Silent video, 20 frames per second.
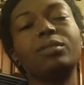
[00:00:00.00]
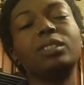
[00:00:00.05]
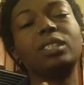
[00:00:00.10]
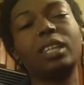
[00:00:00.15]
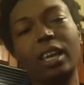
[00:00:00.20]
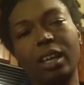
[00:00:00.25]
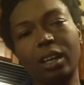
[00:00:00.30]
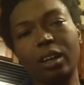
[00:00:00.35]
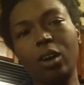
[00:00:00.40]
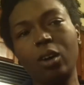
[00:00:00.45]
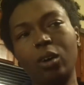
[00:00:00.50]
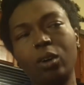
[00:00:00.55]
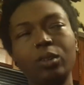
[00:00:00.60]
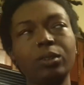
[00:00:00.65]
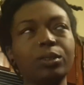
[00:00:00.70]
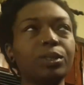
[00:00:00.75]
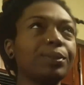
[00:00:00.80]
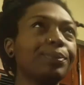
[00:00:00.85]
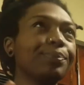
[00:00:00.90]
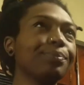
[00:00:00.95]
said
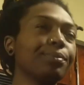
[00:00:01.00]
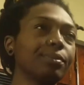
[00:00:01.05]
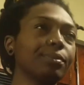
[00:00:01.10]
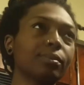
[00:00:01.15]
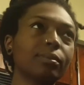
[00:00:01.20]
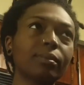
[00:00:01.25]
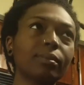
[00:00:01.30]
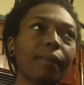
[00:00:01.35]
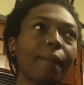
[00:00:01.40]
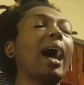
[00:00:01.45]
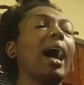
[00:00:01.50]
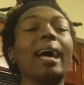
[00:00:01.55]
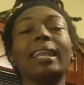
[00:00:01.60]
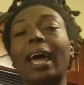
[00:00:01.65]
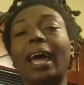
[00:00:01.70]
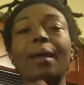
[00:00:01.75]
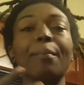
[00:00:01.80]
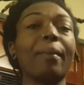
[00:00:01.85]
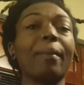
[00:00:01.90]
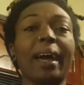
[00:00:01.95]
goals, I
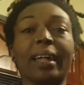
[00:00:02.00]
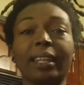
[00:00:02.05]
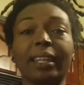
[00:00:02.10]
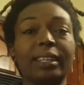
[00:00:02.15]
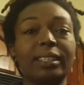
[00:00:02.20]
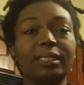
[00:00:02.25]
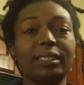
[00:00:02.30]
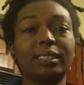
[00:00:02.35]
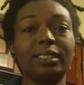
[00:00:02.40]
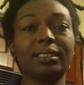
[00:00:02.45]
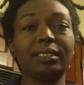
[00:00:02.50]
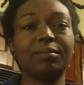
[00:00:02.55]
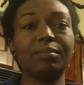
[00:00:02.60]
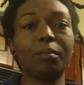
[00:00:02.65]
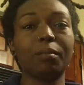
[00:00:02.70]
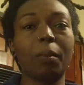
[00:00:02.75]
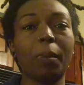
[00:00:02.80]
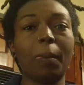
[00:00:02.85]
like balance.